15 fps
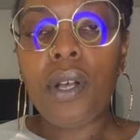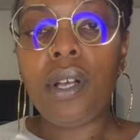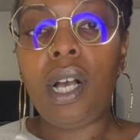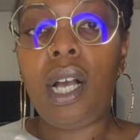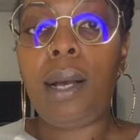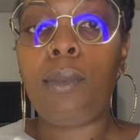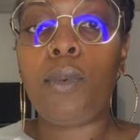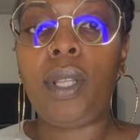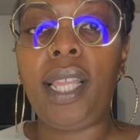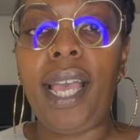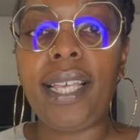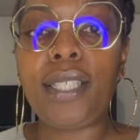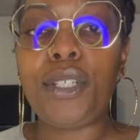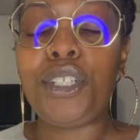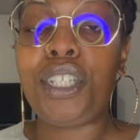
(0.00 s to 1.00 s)

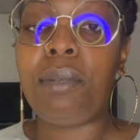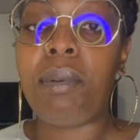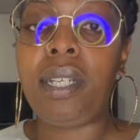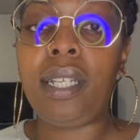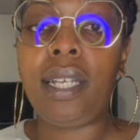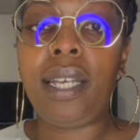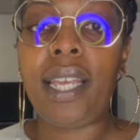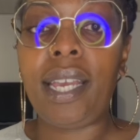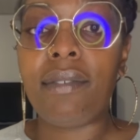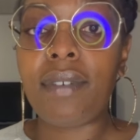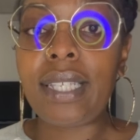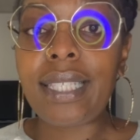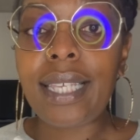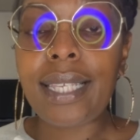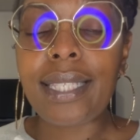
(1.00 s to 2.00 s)
Relaxer should be done every
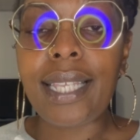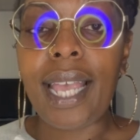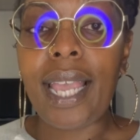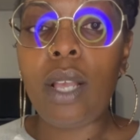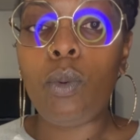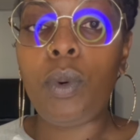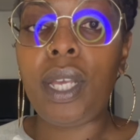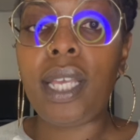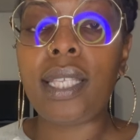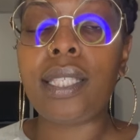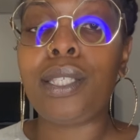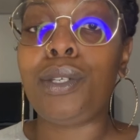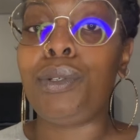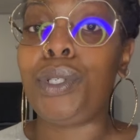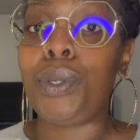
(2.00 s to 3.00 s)
6 to 8 weeks.
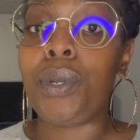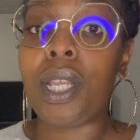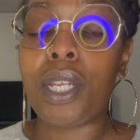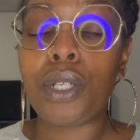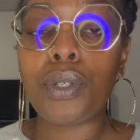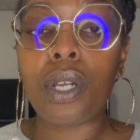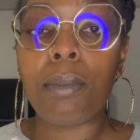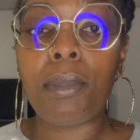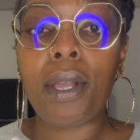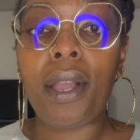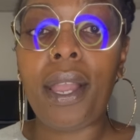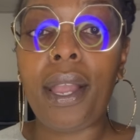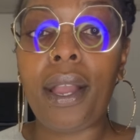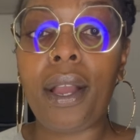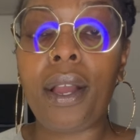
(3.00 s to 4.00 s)
You do need to trim your
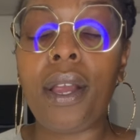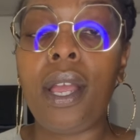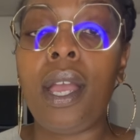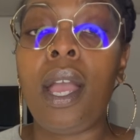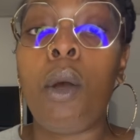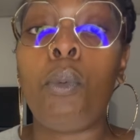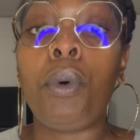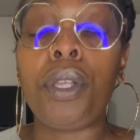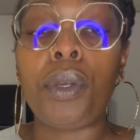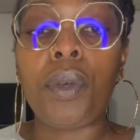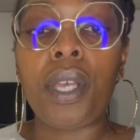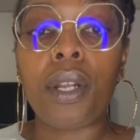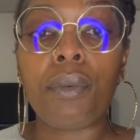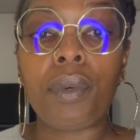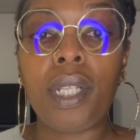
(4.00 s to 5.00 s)
hair when you
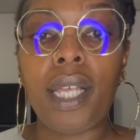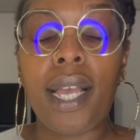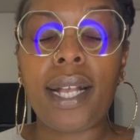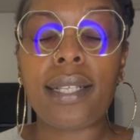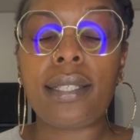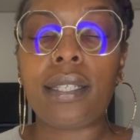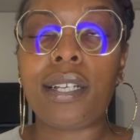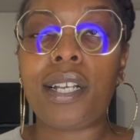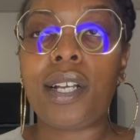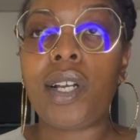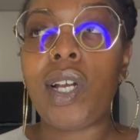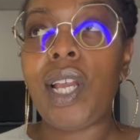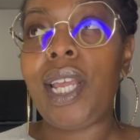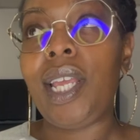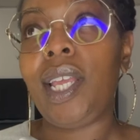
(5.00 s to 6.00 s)
get a
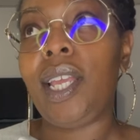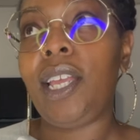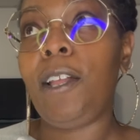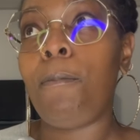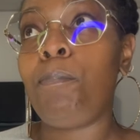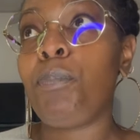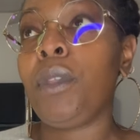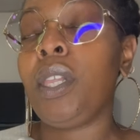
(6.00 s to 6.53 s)
relaxer, and